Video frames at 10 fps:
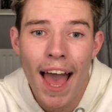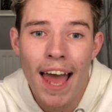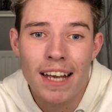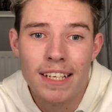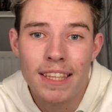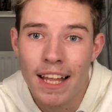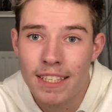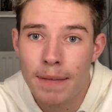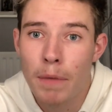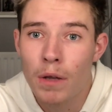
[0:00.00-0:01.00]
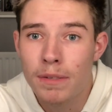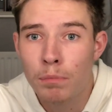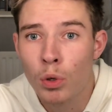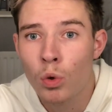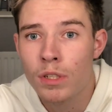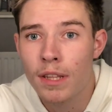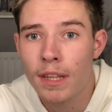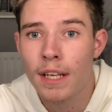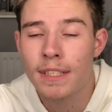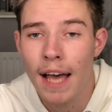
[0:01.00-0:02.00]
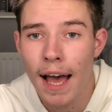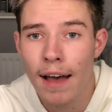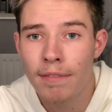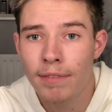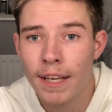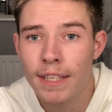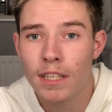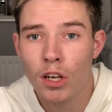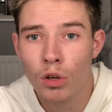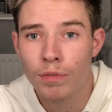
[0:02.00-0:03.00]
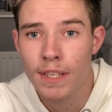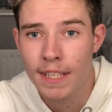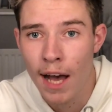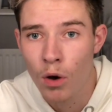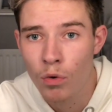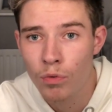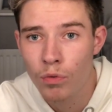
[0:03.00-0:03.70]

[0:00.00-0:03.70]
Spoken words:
and that's the most important thing to have, is to love yourself,